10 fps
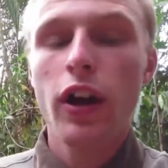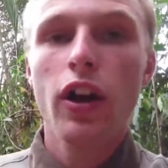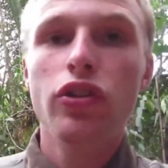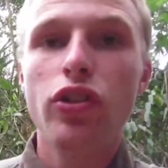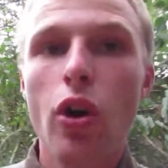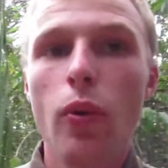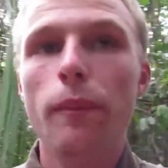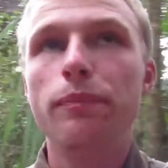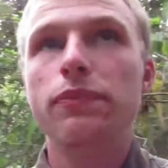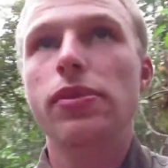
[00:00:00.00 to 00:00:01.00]
So
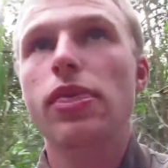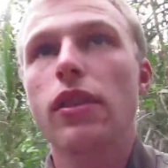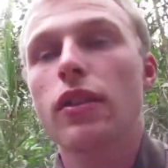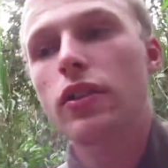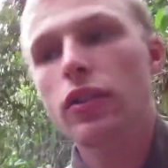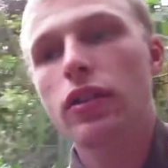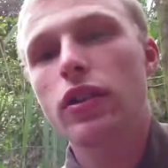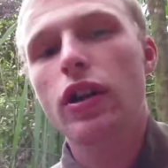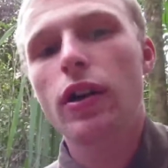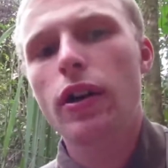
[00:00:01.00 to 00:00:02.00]

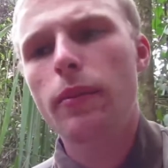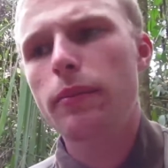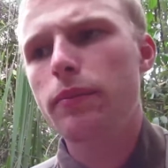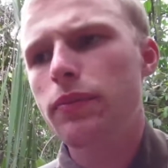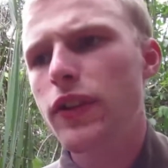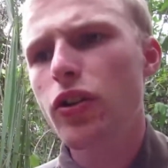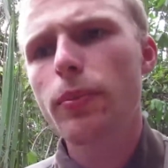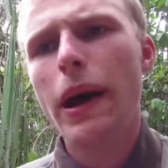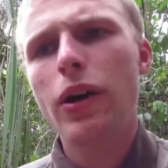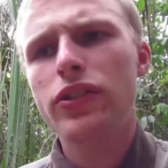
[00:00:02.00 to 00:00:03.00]
there are
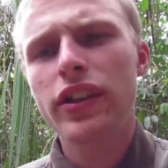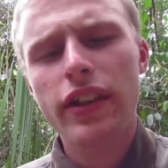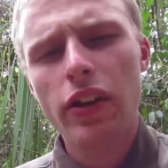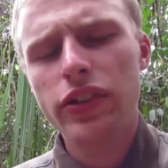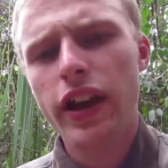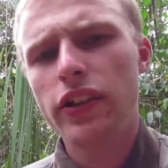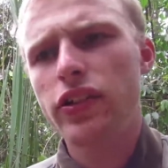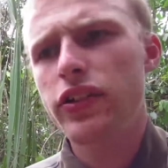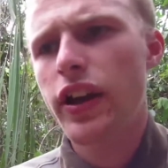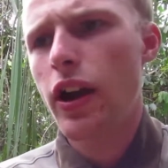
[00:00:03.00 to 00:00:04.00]
about 10,000
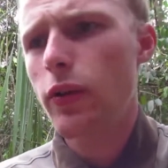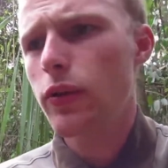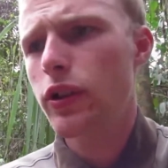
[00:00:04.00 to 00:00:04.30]
cases now